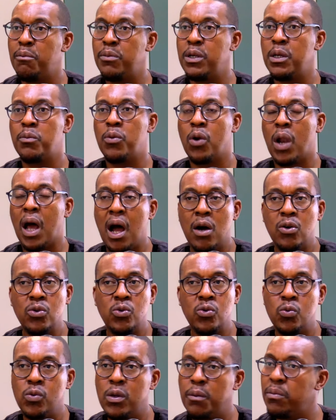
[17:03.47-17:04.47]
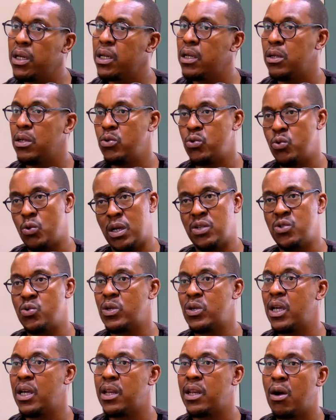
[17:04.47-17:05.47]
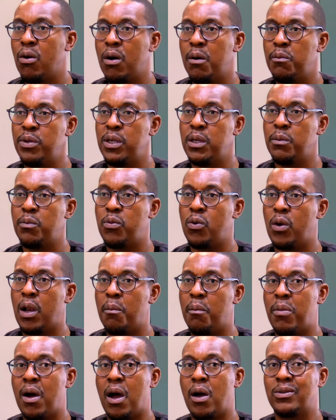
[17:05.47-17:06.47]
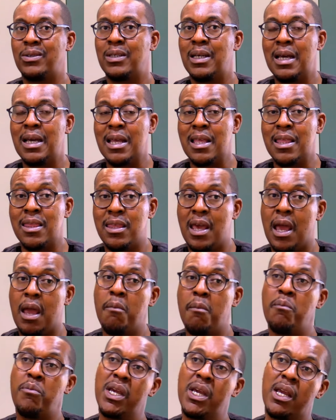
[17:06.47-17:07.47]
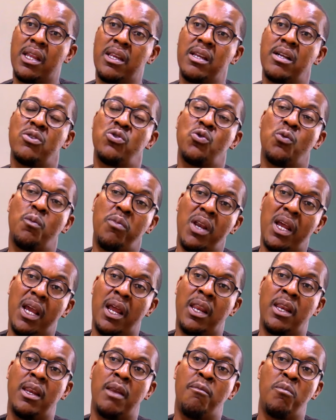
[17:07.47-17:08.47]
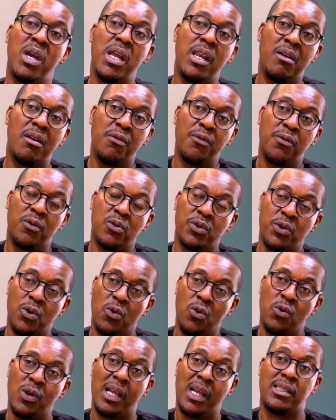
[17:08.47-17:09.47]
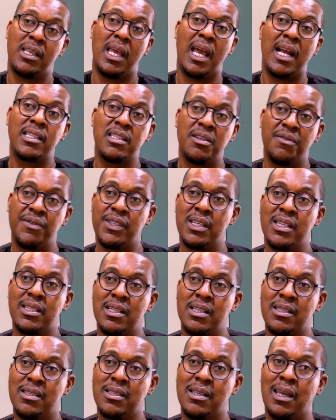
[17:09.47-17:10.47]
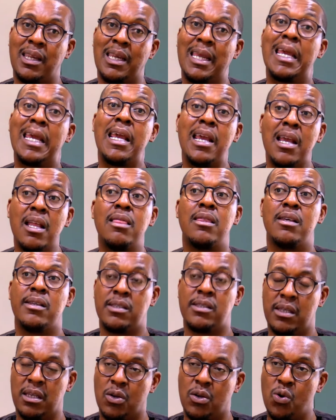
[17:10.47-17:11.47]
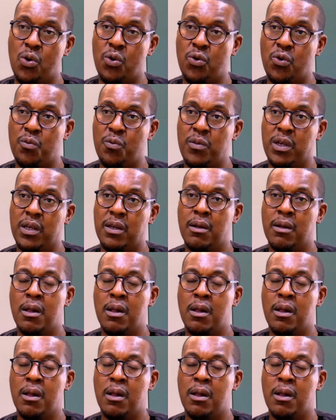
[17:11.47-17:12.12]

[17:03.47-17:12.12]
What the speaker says: people, how do we begin to educate our people about them beginning to play a meaningful role as active citizens in this economy?